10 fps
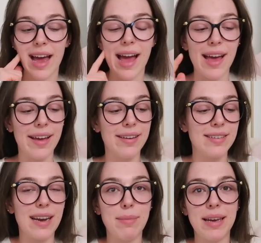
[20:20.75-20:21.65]

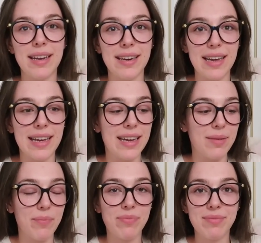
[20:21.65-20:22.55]
and I made
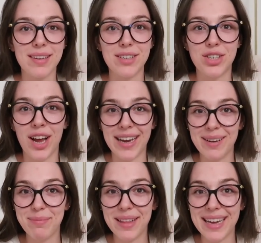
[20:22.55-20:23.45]
a
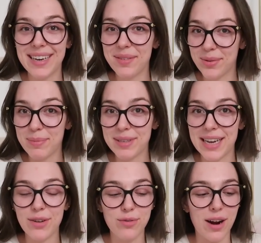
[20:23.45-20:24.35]
giant plate of sweet
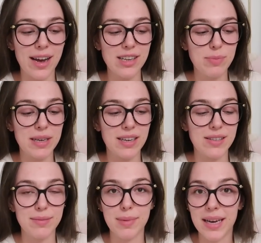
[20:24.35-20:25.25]
potato fries
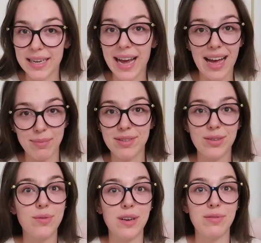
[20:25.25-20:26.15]
because my
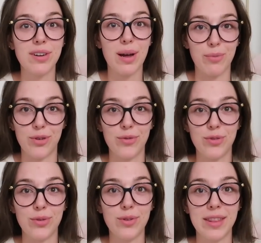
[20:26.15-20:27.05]
absolute favorite comfort
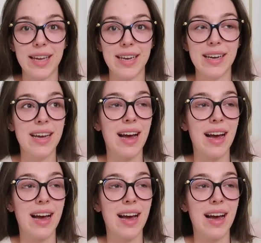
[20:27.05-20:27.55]
food that